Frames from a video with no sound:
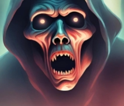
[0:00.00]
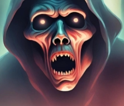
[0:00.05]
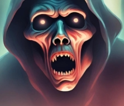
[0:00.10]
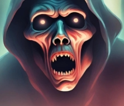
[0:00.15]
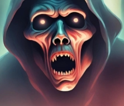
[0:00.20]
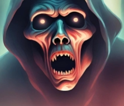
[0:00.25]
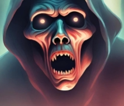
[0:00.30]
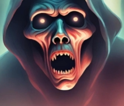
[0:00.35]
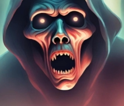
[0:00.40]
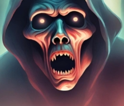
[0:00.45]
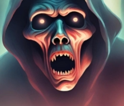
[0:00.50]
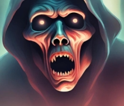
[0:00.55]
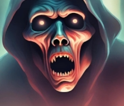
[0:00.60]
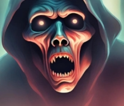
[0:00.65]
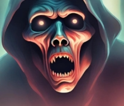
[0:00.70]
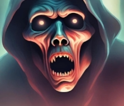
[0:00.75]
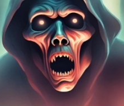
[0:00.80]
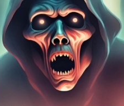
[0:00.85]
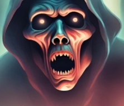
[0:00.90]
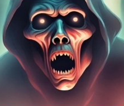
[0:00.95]
his senses
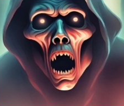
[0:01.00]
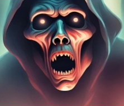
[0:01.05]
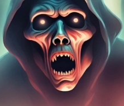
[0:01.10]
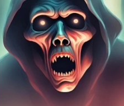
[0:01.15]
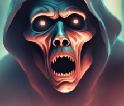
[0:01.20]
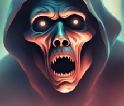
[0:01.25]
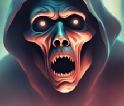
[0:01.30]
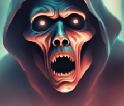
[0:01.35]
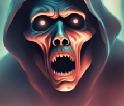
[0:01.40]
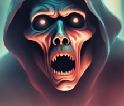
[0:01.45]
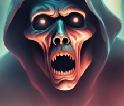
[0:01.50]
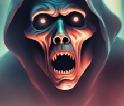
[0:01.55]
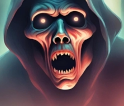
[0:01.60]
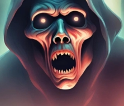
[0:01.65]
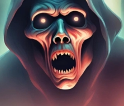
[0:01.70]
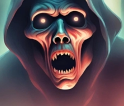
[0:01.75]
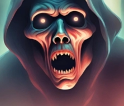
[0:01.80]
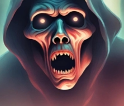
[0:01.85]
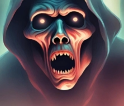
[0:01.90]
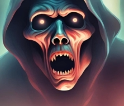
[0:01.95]
drunken with the
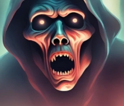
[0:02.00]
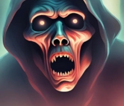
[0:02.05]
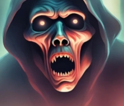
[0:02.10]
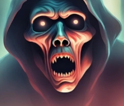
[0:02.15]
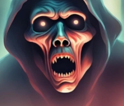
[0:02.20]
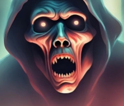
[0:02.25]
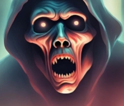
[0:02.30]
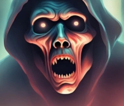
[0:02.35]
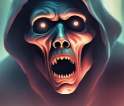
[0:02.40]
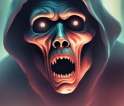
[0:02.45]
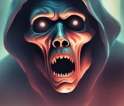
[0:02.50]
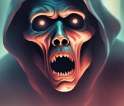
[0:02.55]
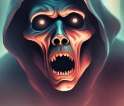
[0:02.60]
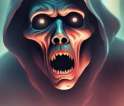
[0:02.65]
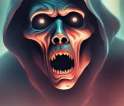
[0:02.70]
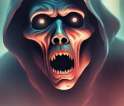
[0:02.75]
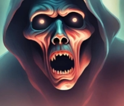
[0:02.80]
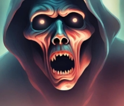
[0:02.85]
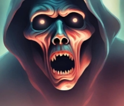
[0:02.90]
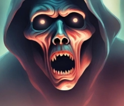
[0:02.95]
softness and fragrance of
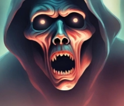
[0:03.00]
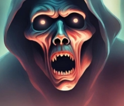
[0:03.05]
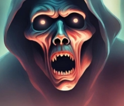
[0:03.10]
her,